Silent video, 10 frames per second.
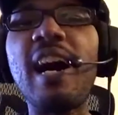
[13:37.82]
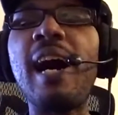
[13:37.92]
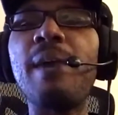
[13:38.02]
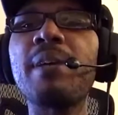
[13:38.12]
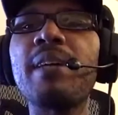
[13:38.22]

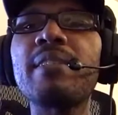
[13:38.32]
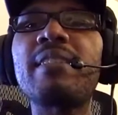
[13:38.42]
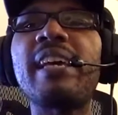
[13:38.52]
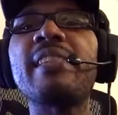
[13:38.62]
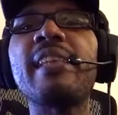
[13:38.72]
I'm not
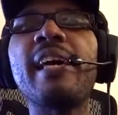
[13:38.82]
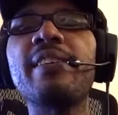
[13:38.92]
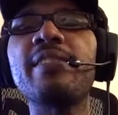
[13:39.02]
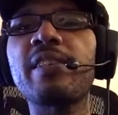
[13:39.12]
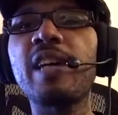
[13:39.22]
saying that
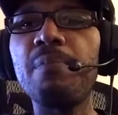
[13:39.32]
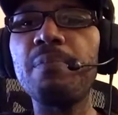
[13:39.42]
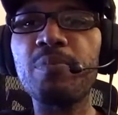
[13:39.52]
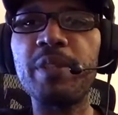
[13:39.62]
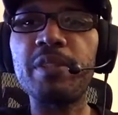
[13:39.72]
his
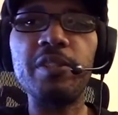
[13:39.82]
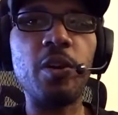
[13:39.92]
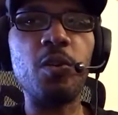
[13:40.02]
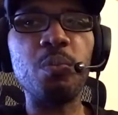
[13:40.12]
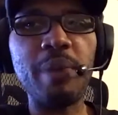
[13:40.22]
accomplishments
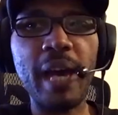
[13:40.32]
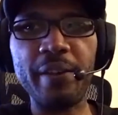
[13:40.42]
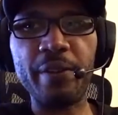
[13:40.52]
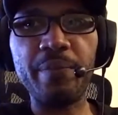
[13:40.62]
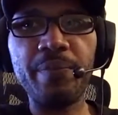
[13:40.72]
don't matter.